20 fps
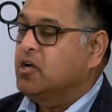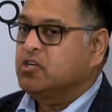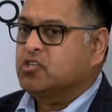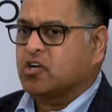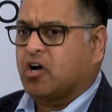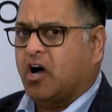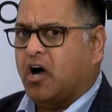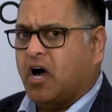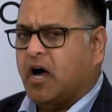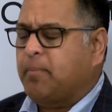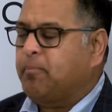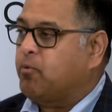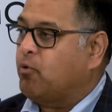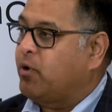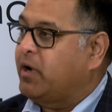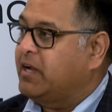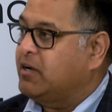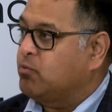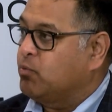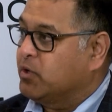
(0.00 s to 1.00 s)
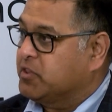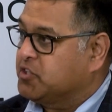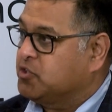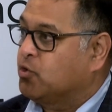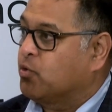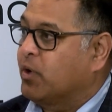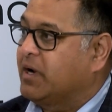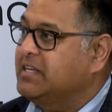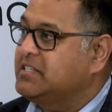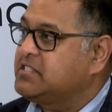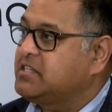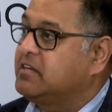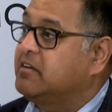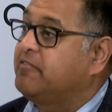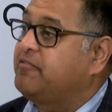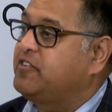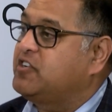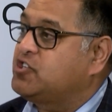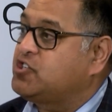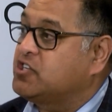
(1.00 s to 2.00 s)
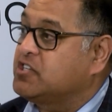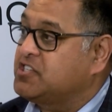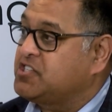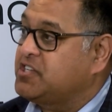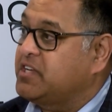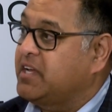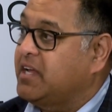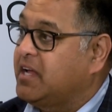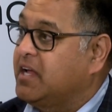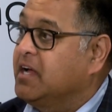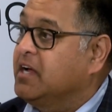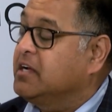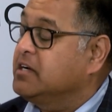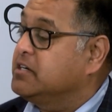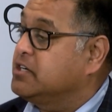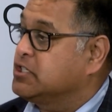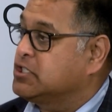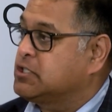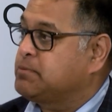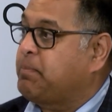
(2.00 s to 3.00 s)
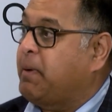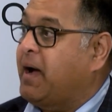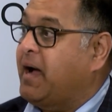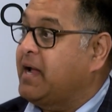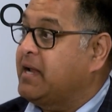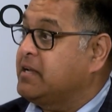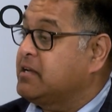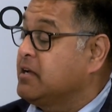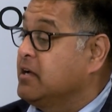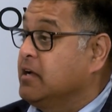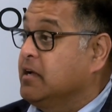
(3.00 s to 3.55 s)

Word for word: to operate with grace and efficiency despite